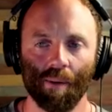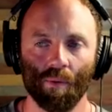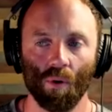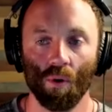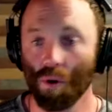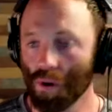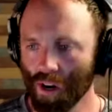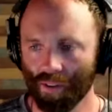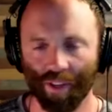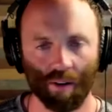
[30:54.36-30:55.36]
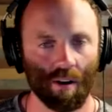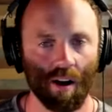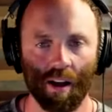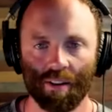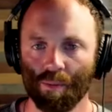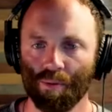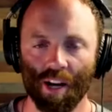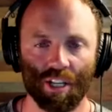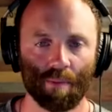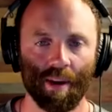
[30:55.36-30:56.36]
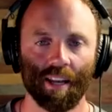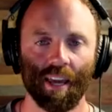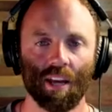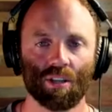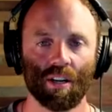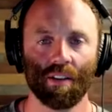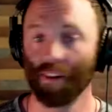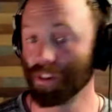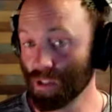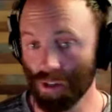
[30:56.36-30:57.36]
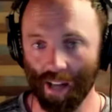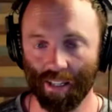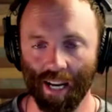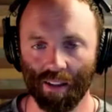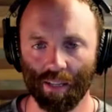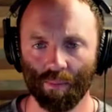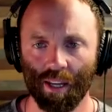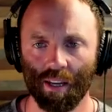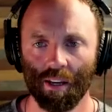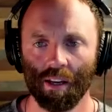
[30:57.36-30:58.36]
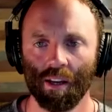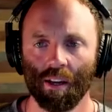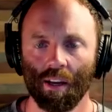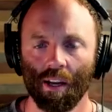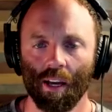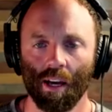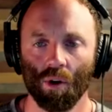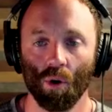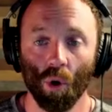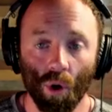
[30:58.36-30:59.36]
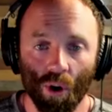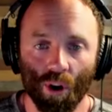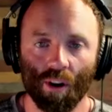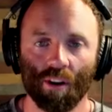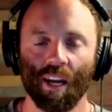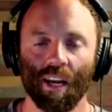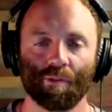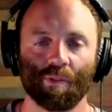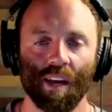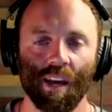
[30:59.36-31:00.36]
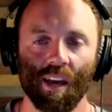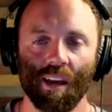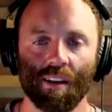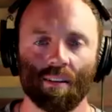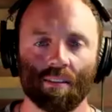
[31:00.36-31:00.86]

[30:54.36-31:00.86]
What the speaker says: Or if they're on depression medication and they're just not telling me, or if they